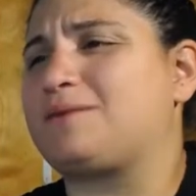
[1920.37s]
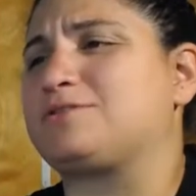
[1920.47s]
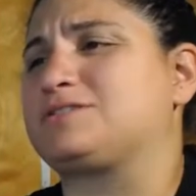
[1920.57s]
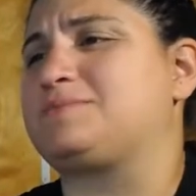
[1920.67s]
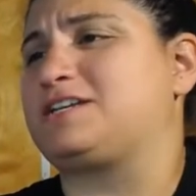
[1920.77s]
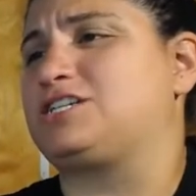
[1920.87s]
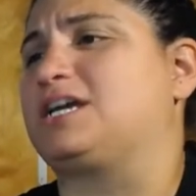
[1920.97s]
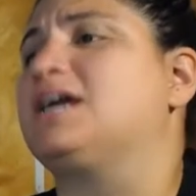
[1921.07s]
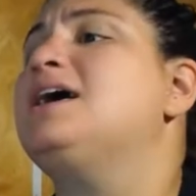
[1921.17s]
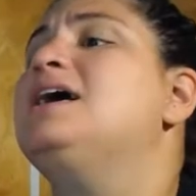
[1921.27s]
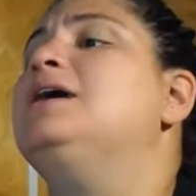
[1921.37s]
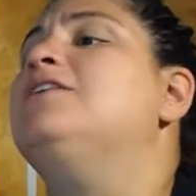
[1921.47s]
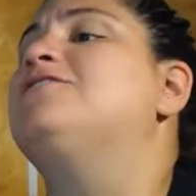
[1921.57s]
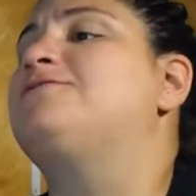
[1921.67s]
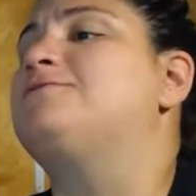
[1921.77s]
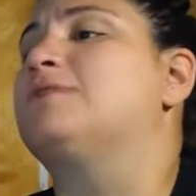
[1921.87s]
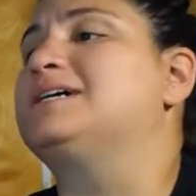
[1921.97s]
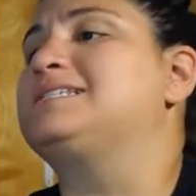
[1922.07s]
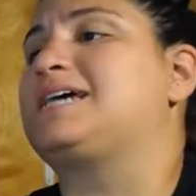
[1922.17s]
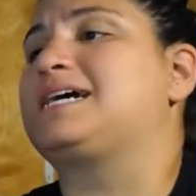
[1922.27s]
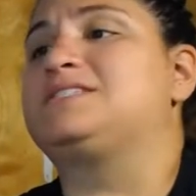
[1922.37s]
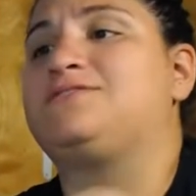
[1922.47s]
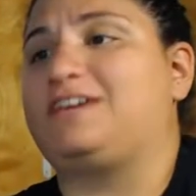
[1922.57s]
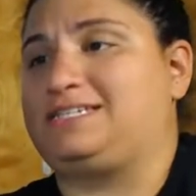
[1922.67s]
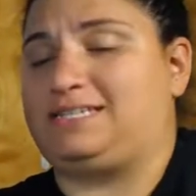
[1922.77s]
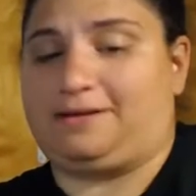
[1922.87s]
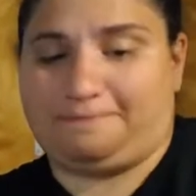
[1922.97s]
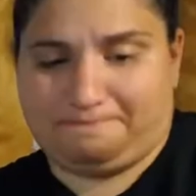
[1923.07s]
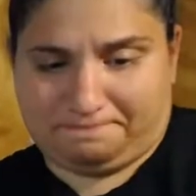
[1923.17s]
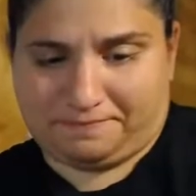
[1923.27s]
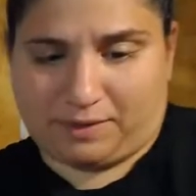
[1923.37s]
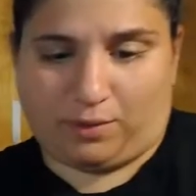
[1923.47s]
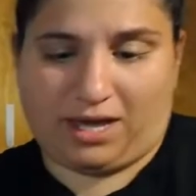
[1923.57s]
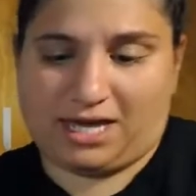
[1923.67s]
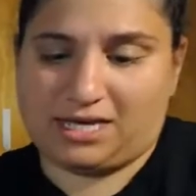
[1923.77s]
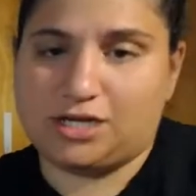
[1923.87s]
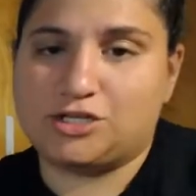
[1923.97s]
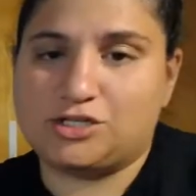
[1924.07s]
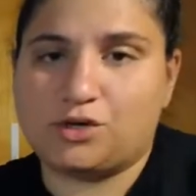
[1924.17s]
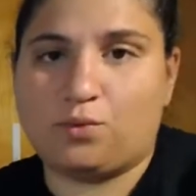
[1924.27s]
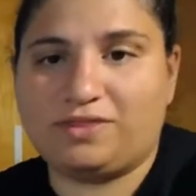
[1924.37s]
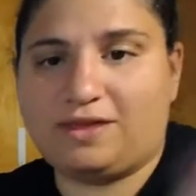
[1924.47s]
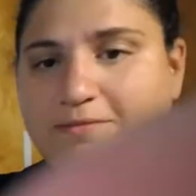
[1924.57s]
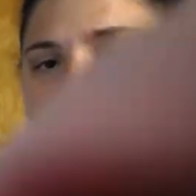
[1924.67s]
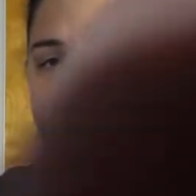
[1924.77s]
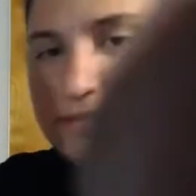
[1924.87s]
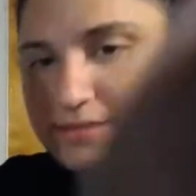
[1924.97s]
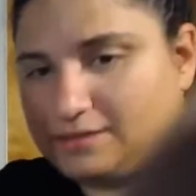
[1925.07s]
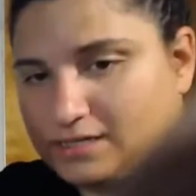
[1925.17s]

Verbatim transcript: fabrics matching, right sides facing. Okay, so what that means